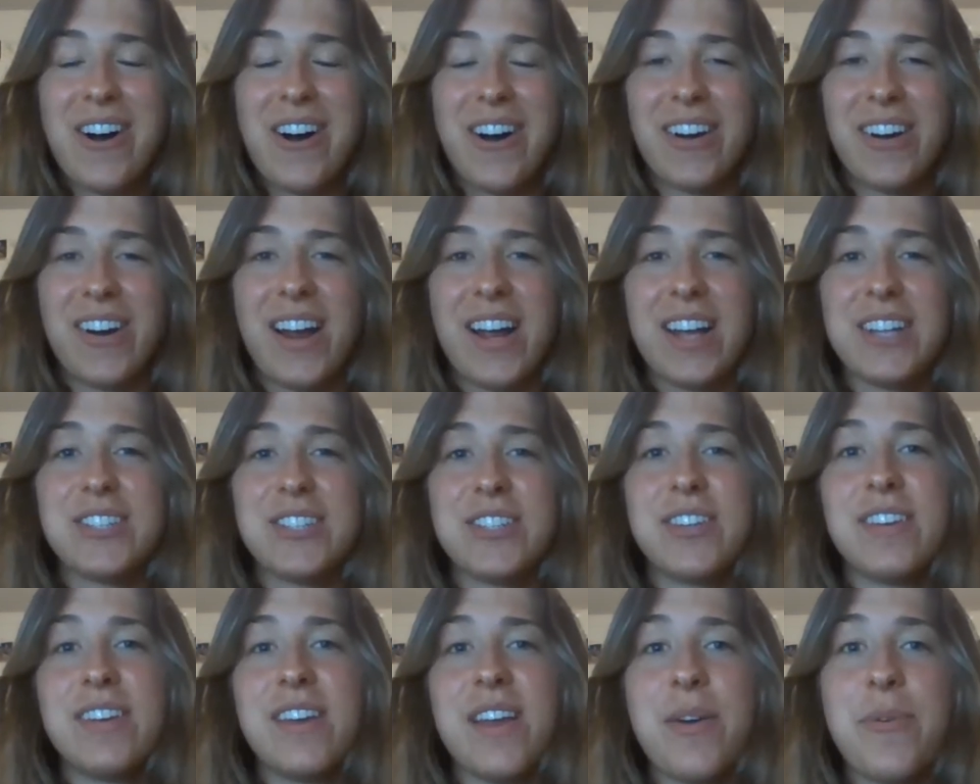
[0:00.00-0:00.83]
All right,
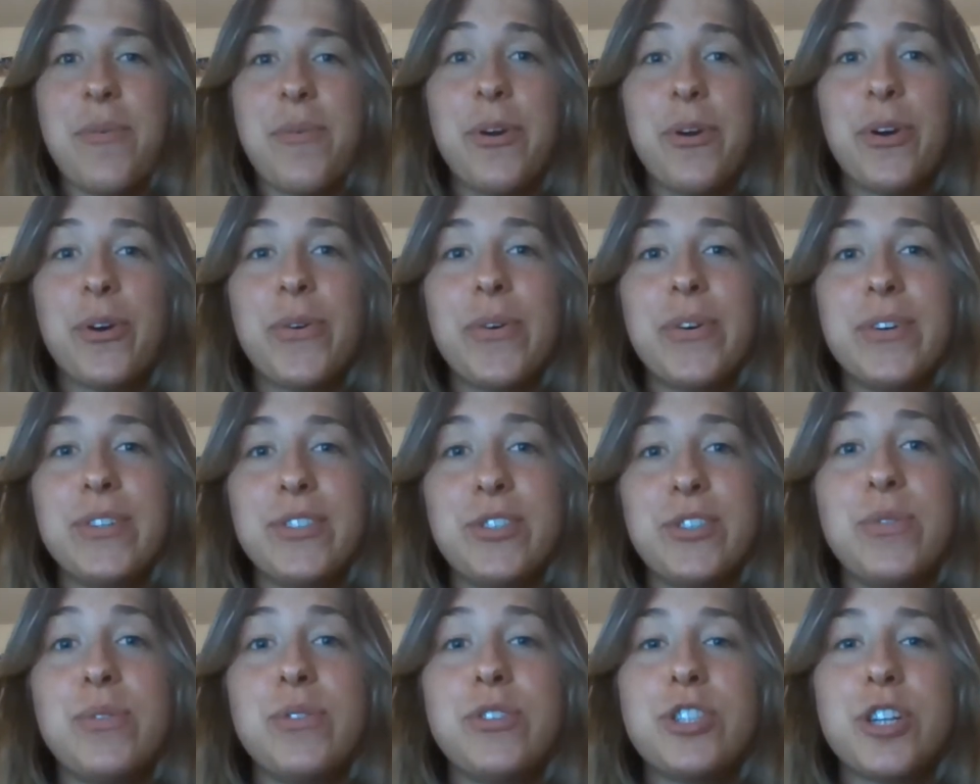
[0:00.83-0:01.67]
so today we are going
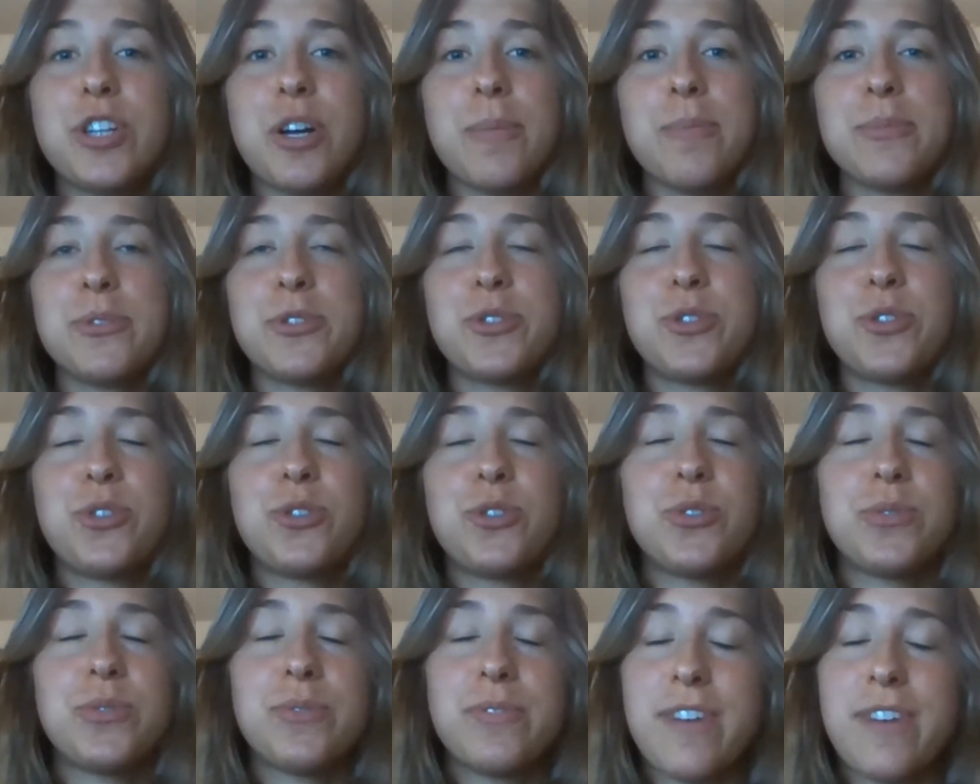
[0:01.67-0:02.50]
to jump
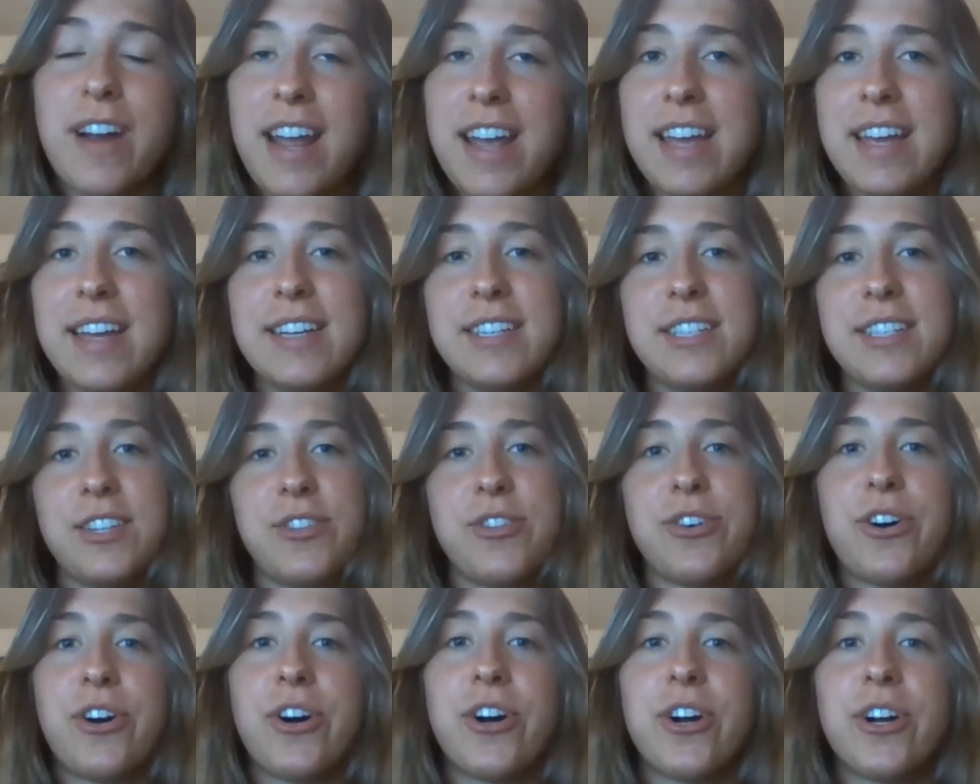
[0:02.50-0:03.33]
straight into
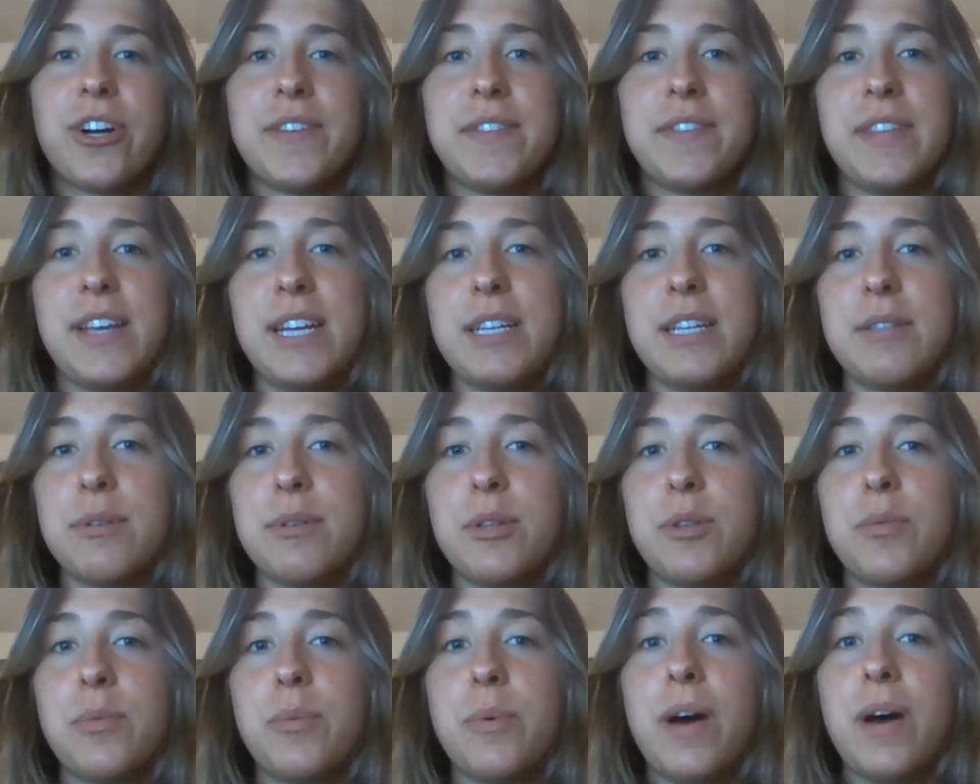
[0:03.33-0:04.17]
the heart of things
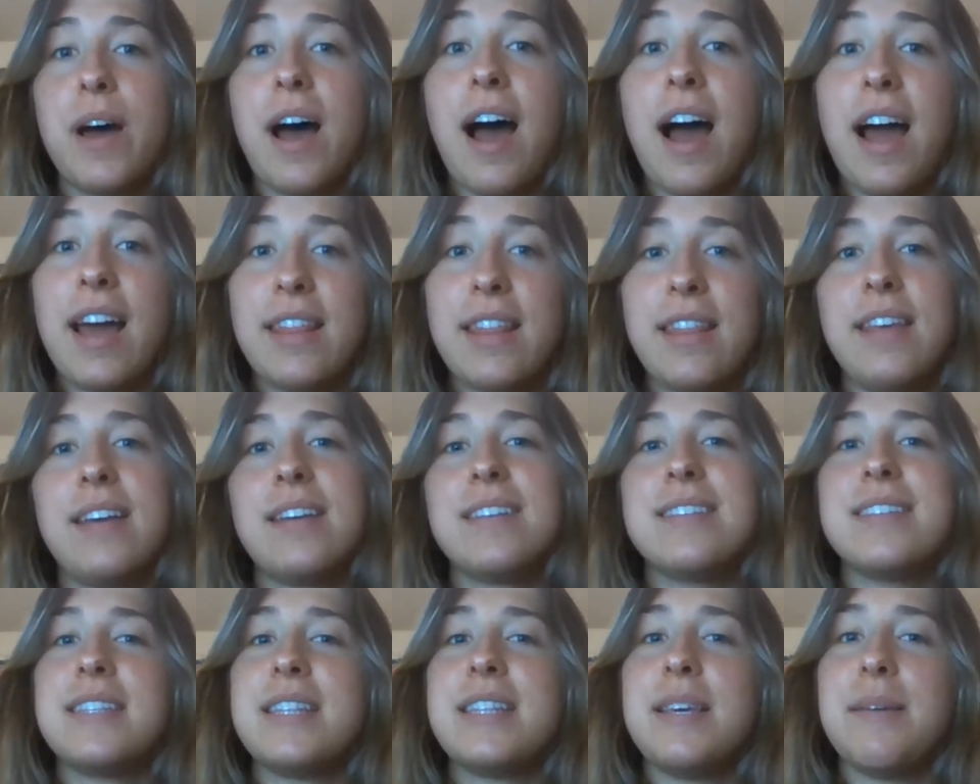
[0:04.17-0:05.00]
with what I
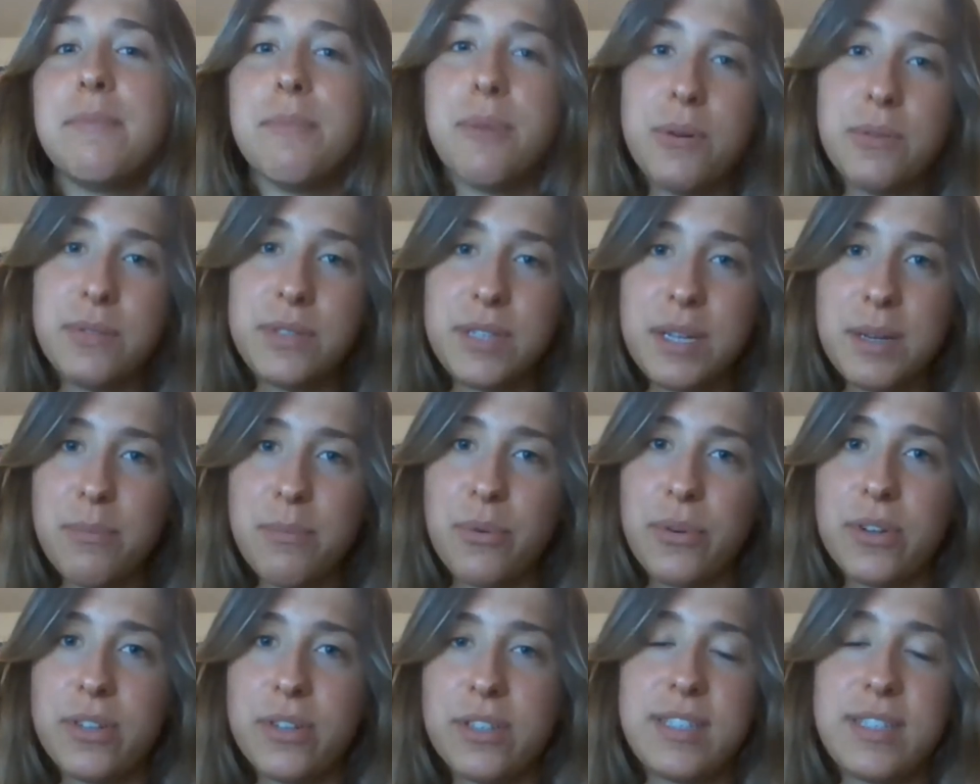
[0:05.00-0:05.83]
think is the most
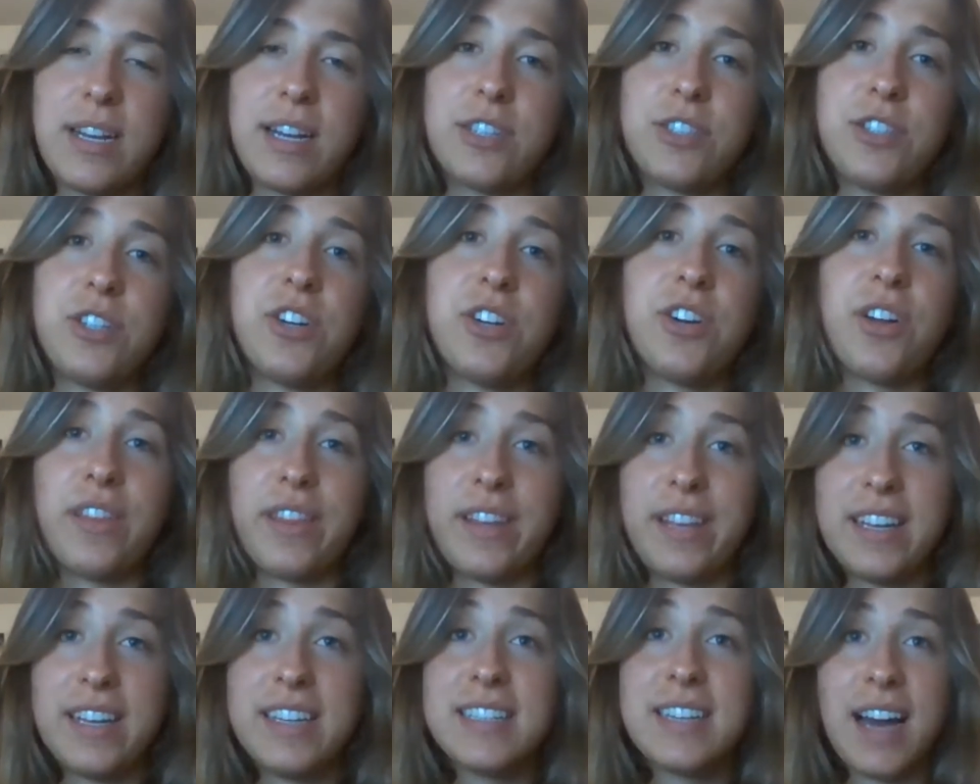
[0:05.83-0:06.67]
important section on
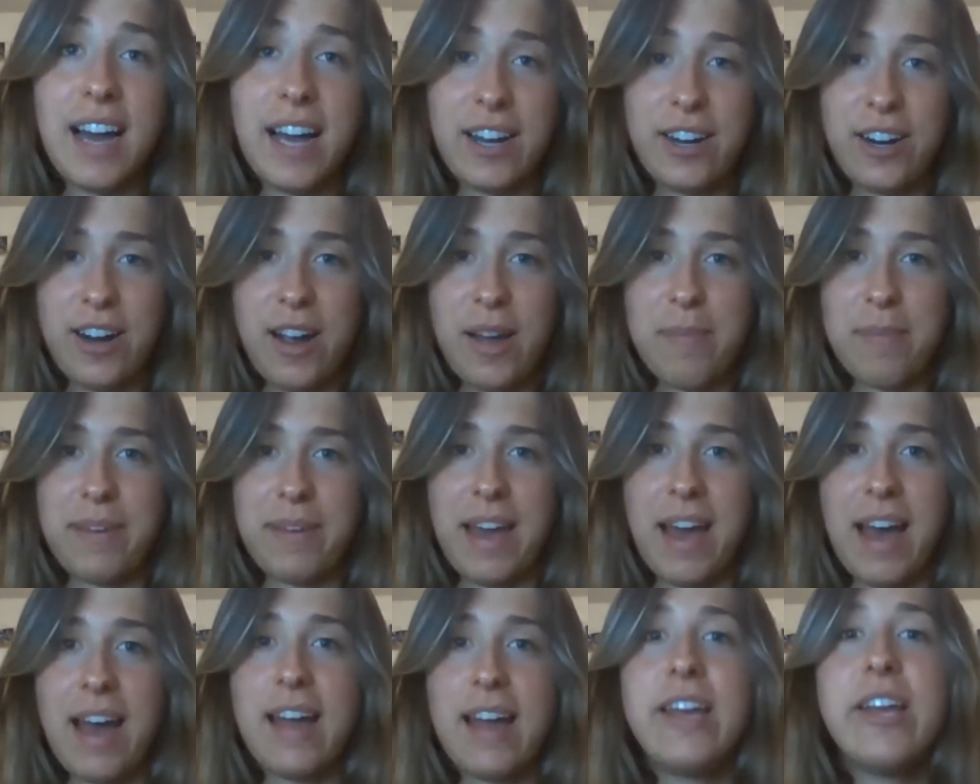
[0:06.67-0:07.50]
the entire
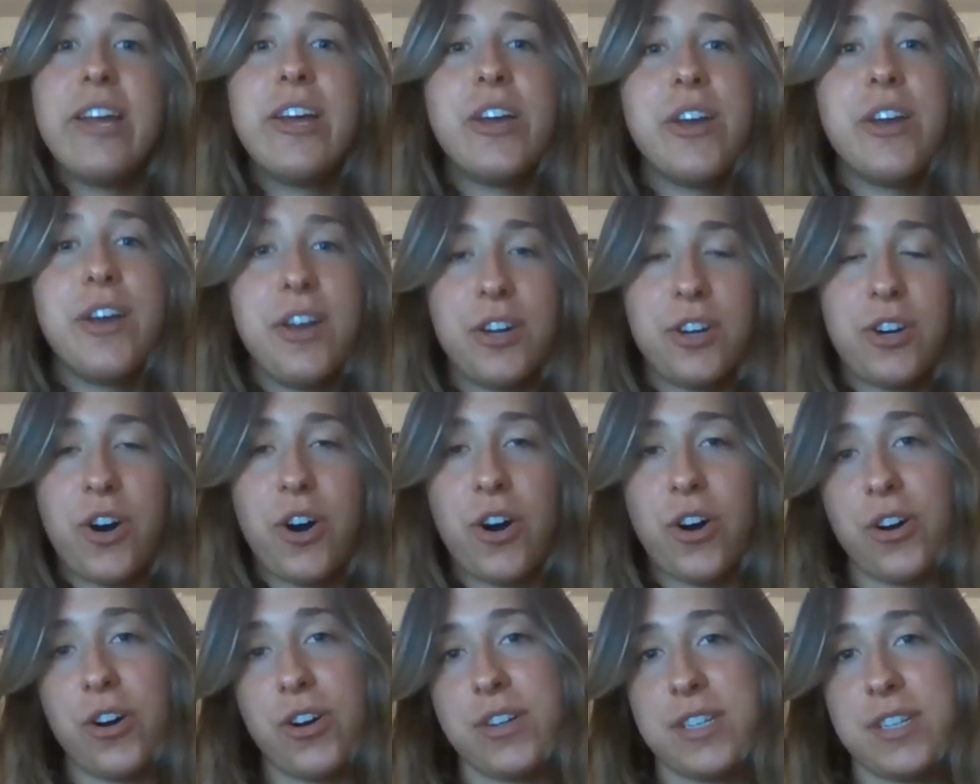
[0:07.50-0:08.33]
MCAT,
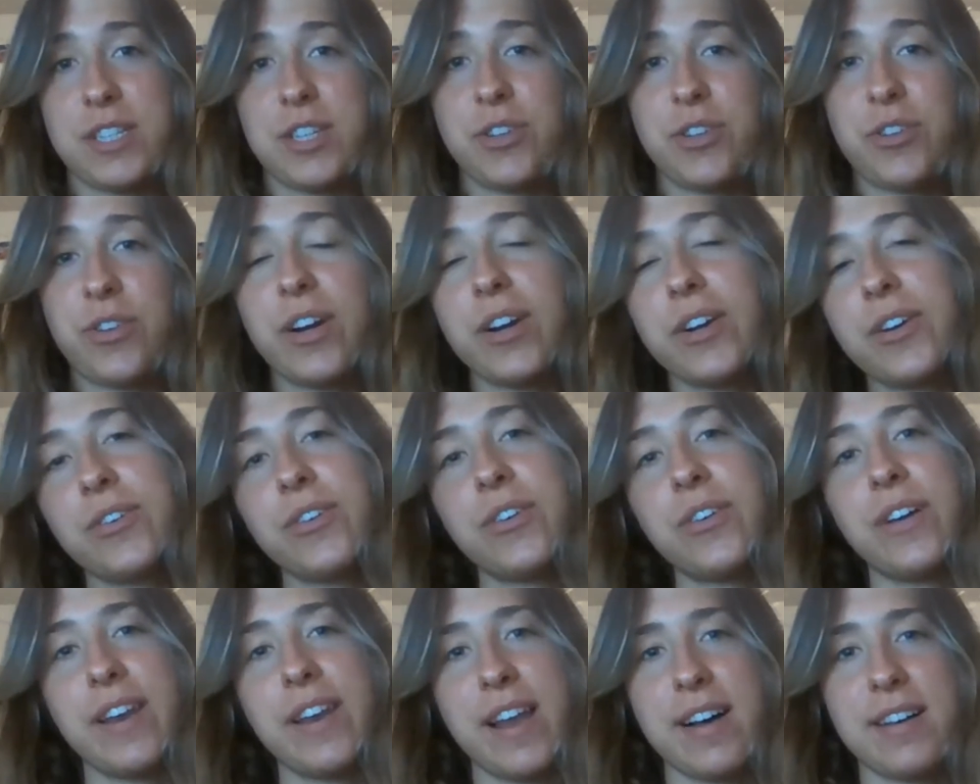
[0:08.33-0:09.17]
CARS, the
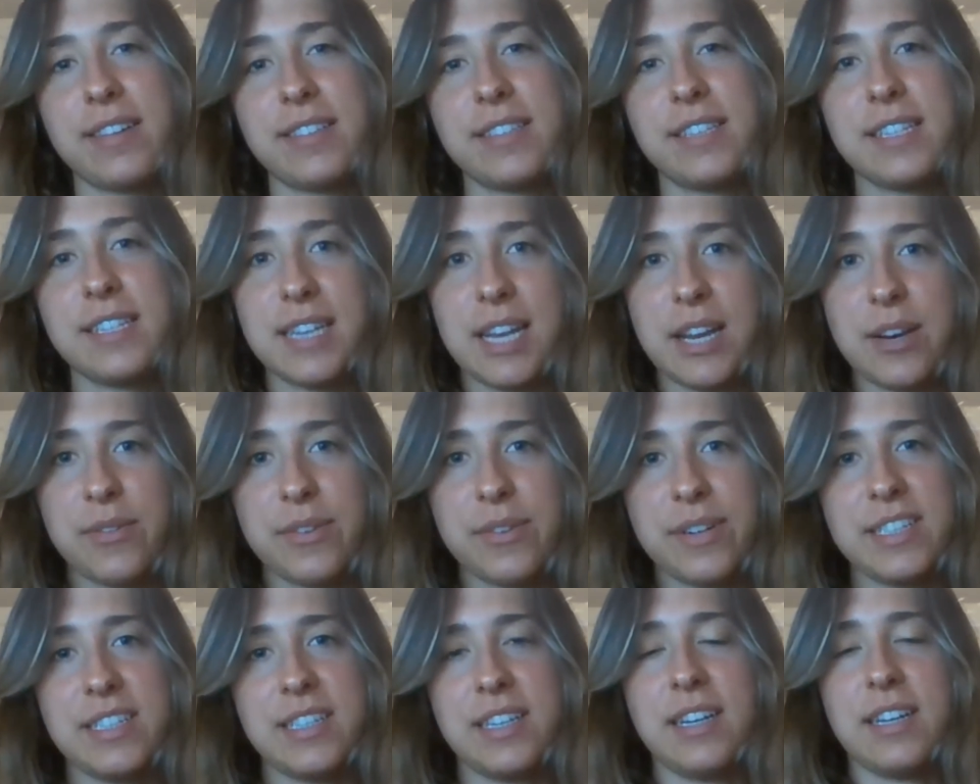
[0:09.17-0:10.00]
Critical Analysis and
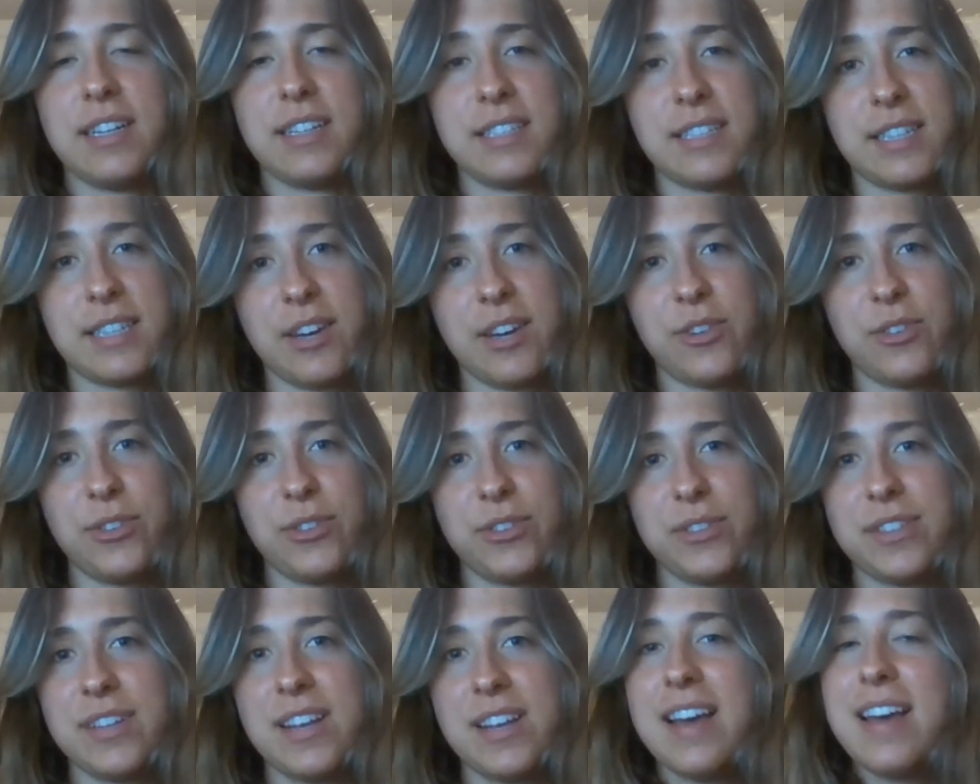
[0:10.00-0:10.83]
Reasoning
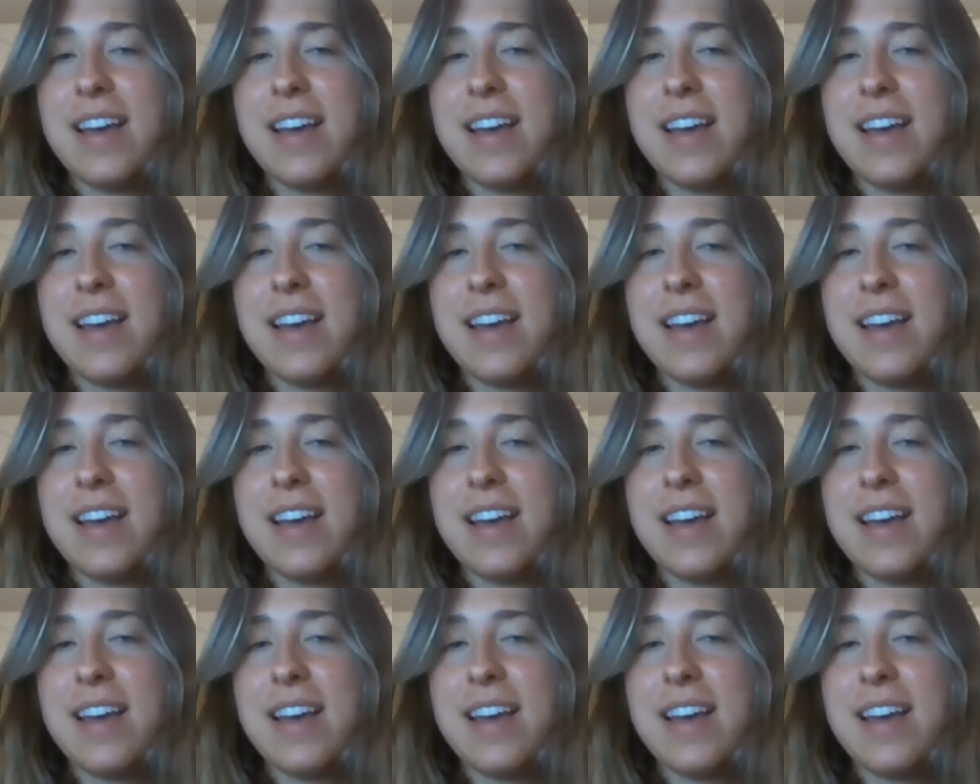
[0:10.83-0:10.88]
Skills.